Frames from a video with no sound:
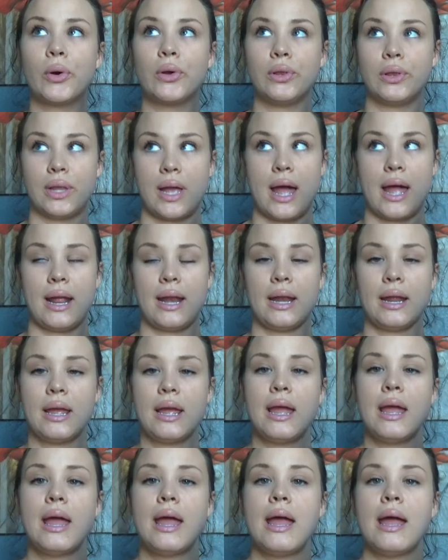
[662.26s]
light
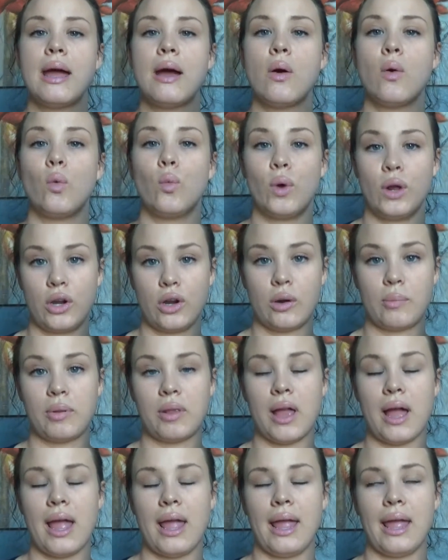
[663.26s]
when you're
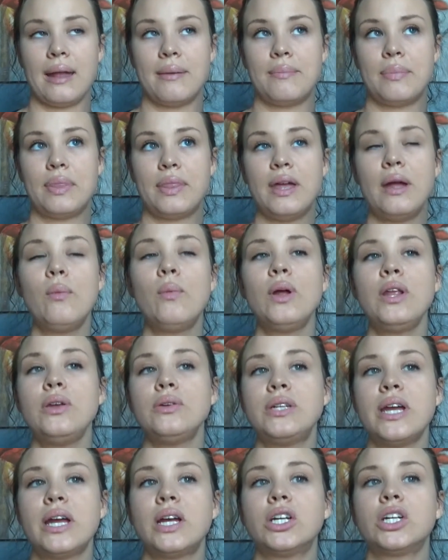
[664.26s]
applying it. Then when
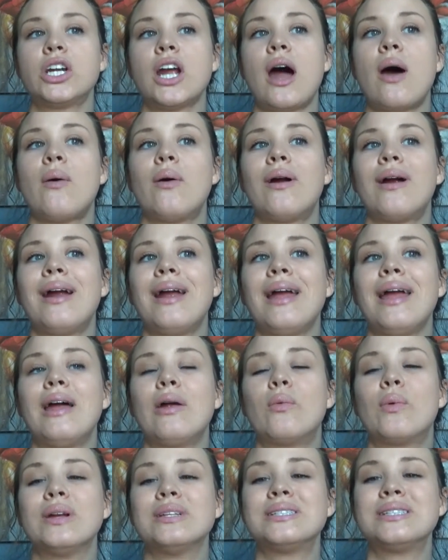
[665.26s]
you take a shower,
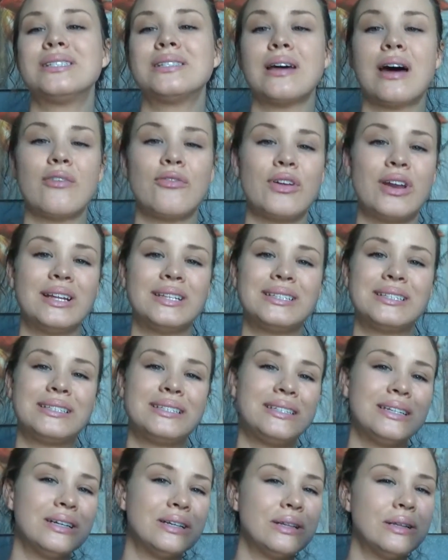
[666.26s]
it rinses off and it's
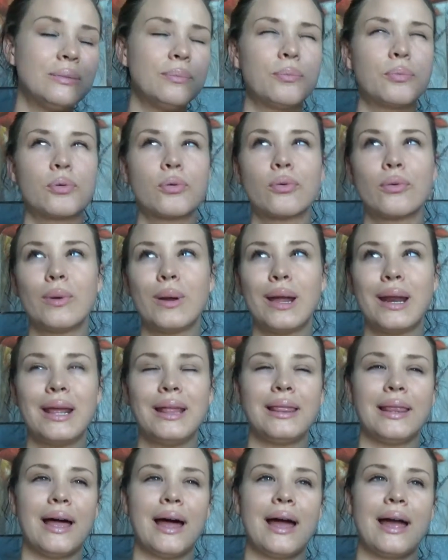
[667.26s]
still pretty
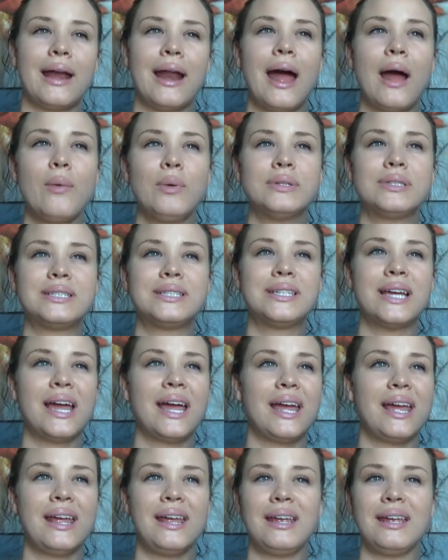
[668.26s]
light. I would
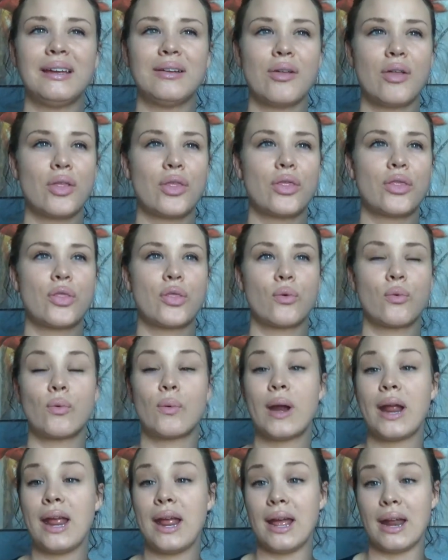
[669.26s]
say
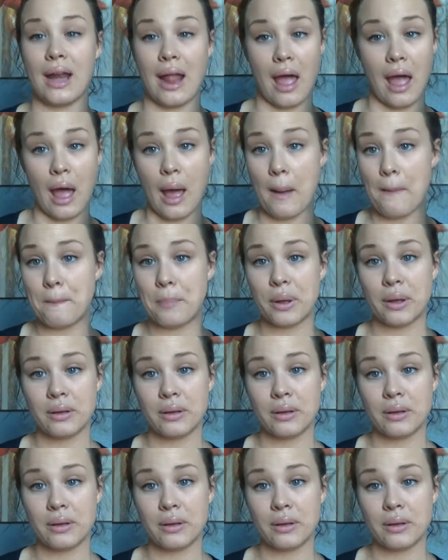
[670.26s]
3 and up